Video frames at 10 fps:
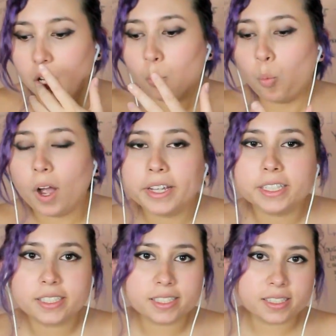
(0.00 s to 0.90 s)
Why
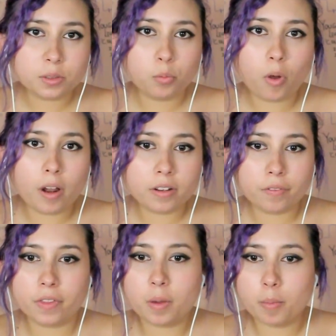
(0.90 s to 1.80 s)
is she still one
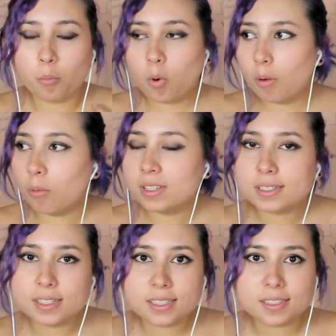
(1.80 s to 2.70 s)
of them? What was
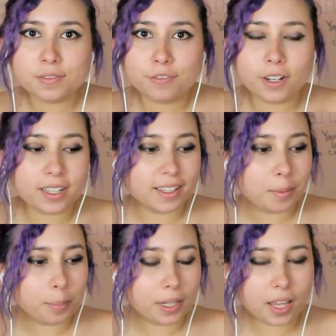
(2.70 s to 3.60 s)
this
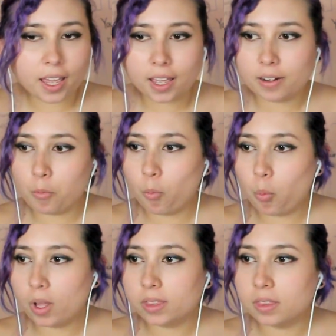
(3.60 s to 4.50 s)
fucking plan?
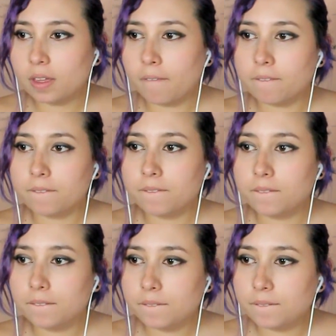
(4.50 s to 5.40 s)
What the
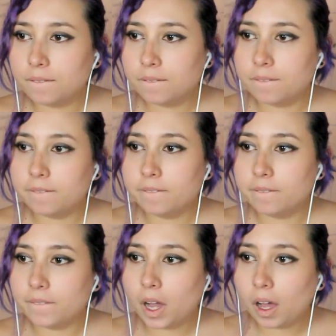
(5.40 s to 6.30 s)

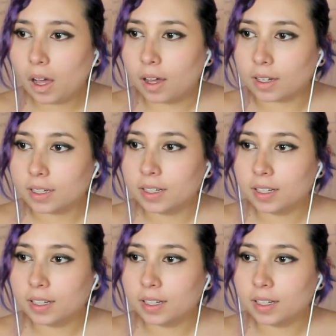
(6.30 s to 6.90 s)
fuck?